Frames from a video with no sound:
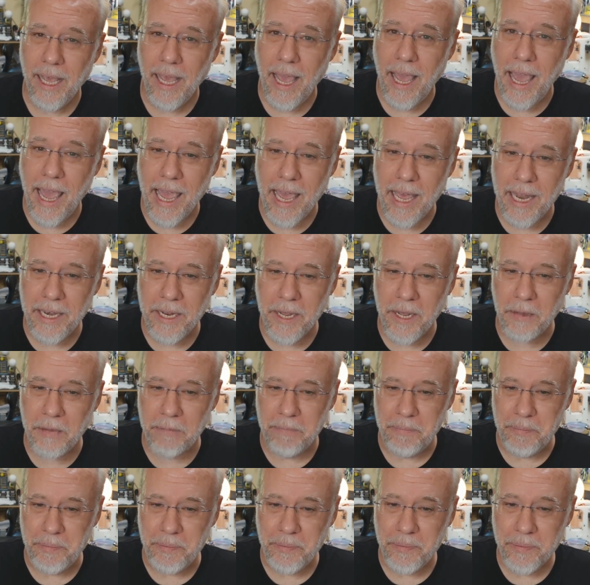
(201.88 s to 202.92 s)
And
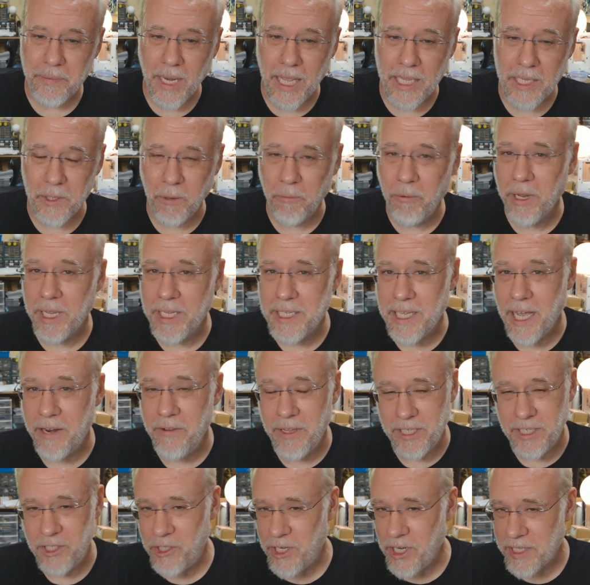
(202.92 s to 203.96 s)
so I'm really excited.
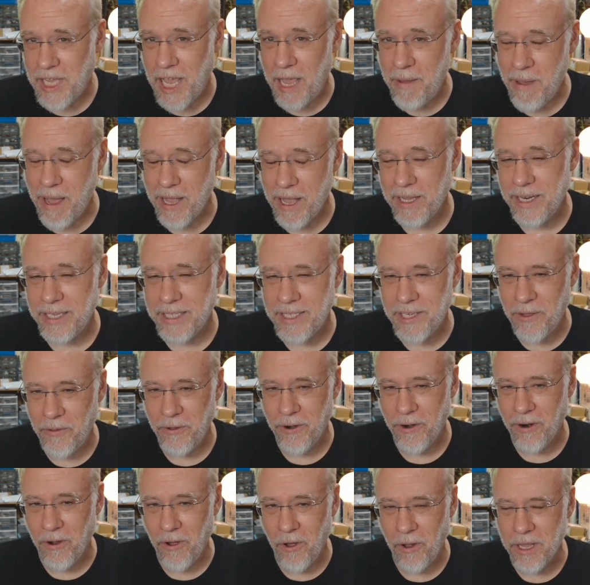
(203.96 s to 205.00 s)
This just came out, and so
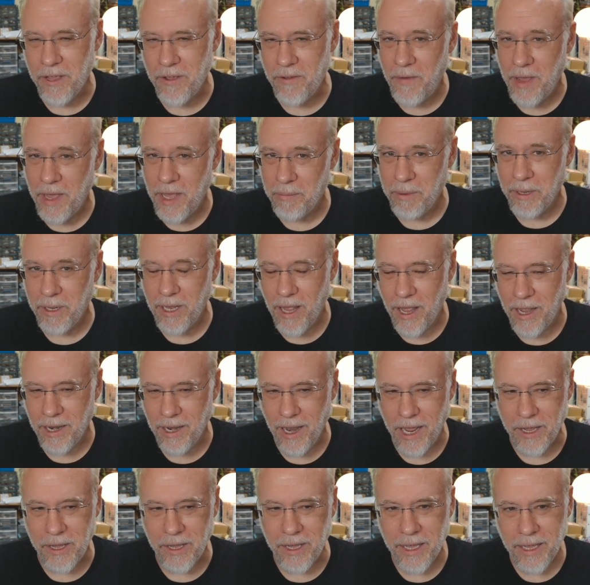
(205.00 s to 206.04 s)
they're only available on
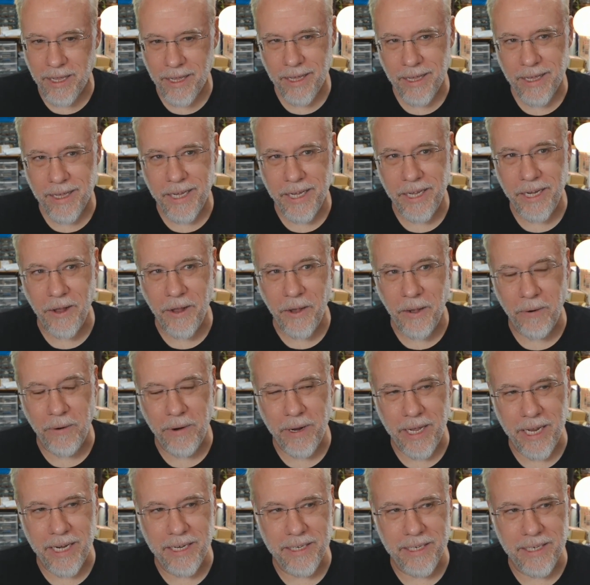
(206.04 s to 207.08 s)

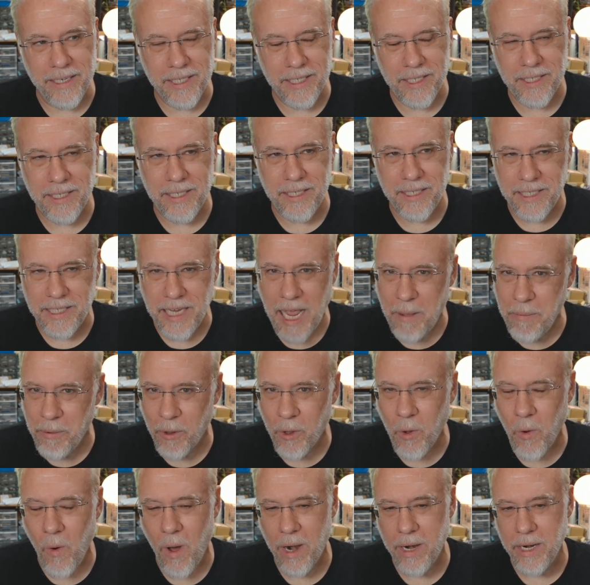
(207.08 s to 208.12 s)
in sample
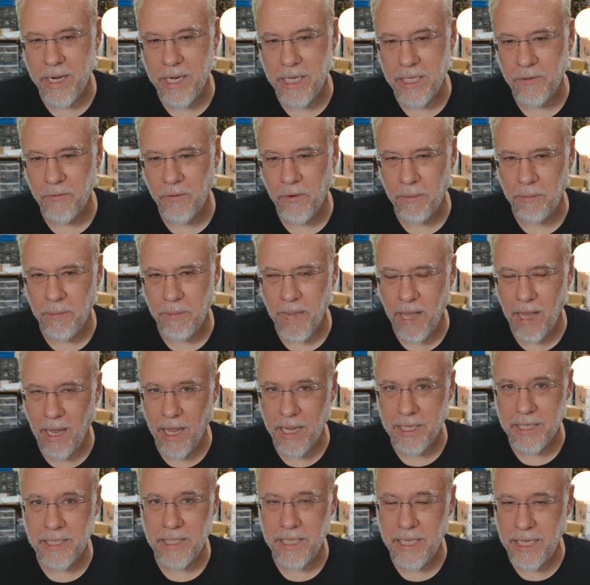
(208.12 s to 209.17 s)
quantities from
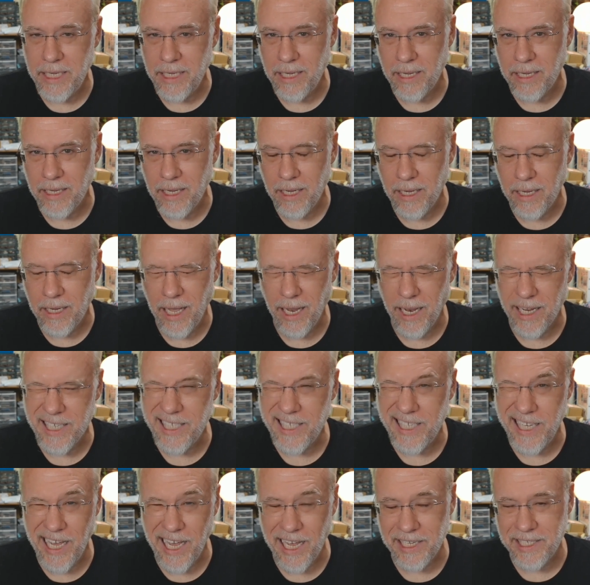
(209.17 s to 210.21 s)

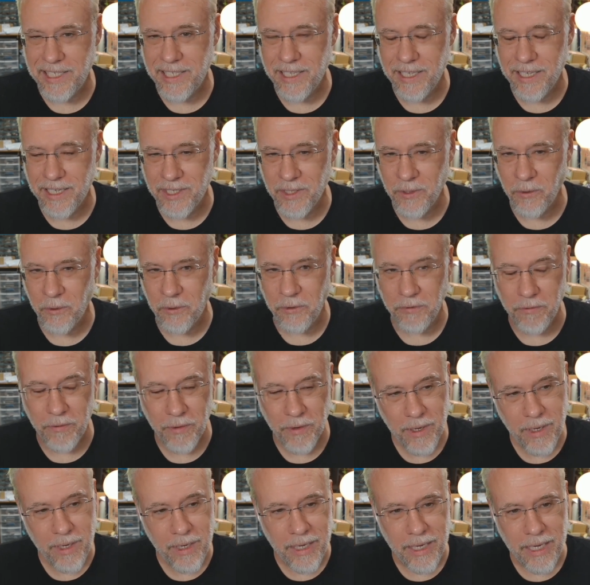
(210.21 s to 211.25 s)
LSCS, the sort of
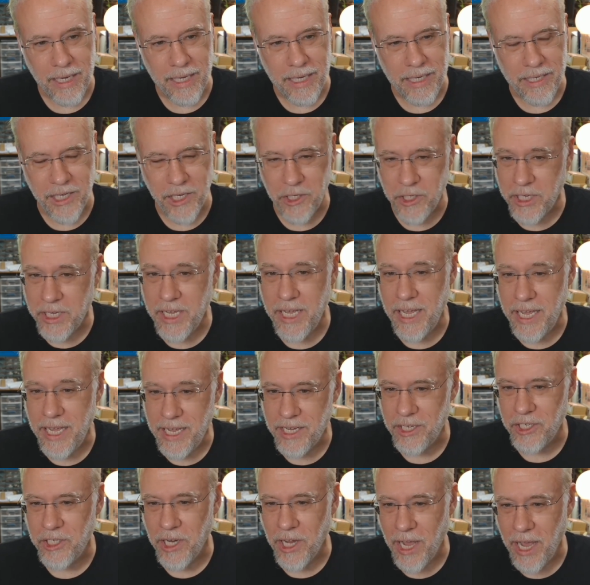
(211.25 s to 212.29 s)
DigiKey
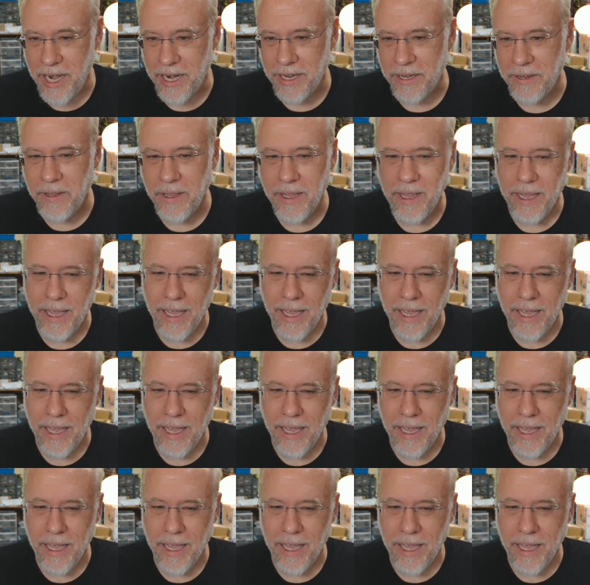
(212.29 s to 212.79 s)
in China.